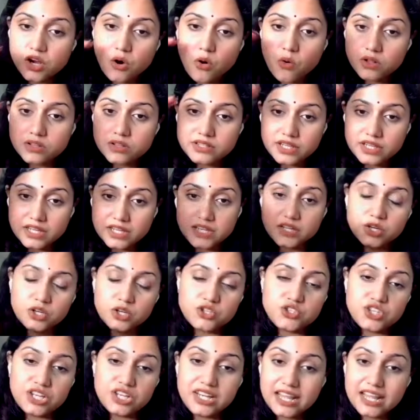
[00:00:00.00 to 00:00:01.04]
all the
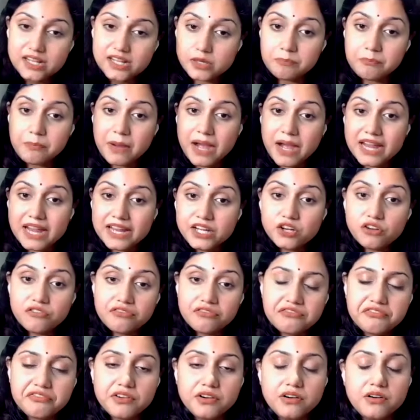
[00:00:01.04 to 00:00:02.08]
energy like a pile
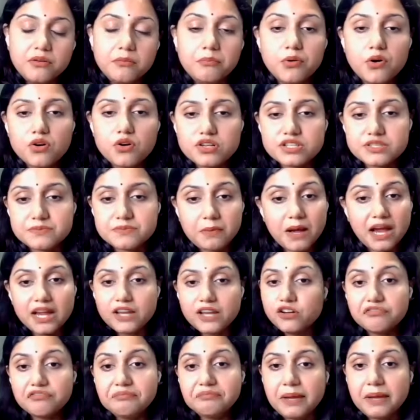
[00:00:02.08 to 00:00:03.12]
of books,
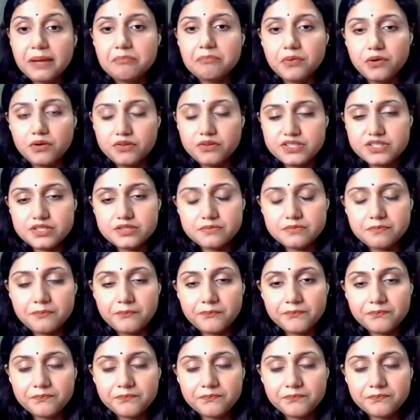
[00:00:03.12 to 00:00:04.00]
pile of papers.